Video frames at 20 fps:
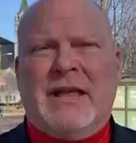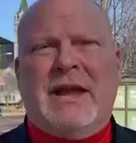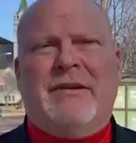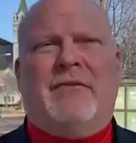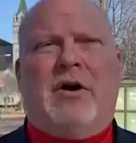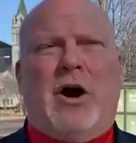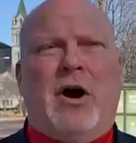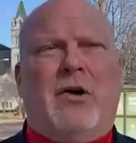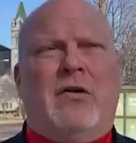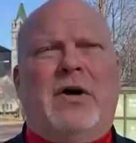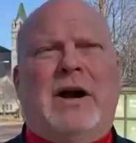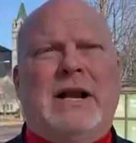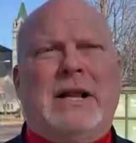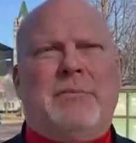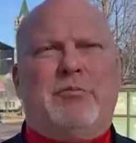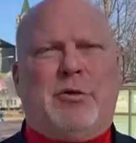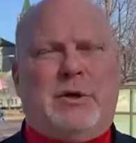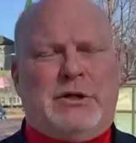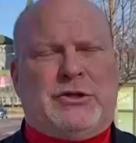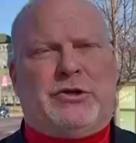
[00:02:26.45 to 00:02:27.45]
They've
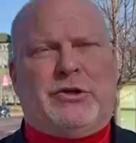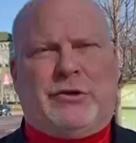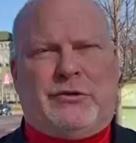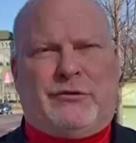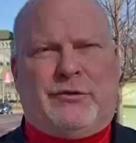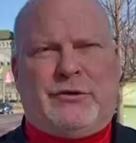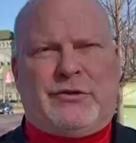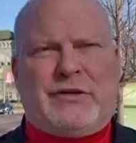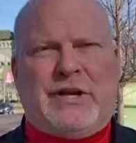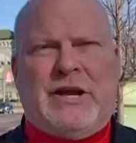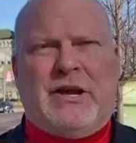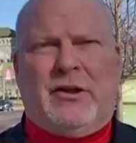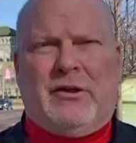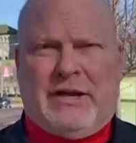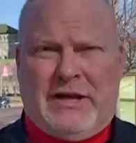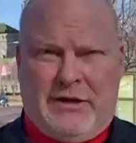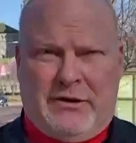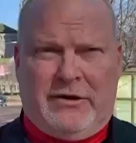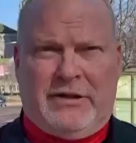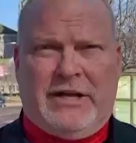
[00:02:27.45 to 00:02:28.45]
already put a church for sale
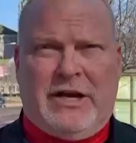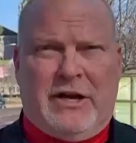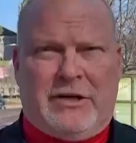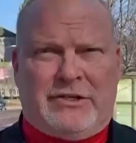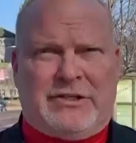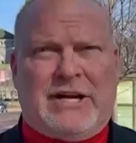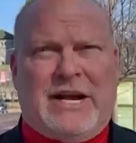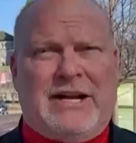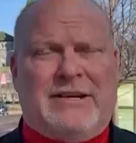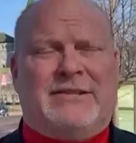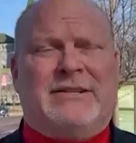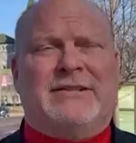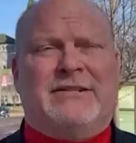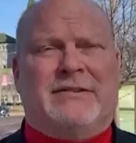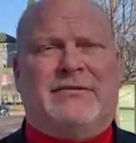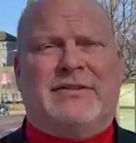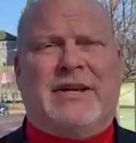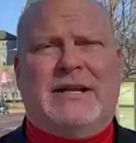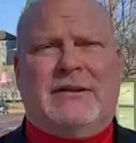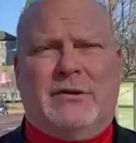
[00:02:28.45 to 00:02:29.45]
here in the
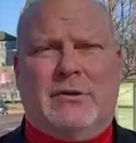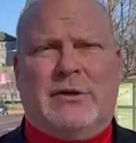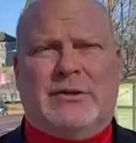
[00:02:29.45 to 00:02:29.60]
Archdiocese of St.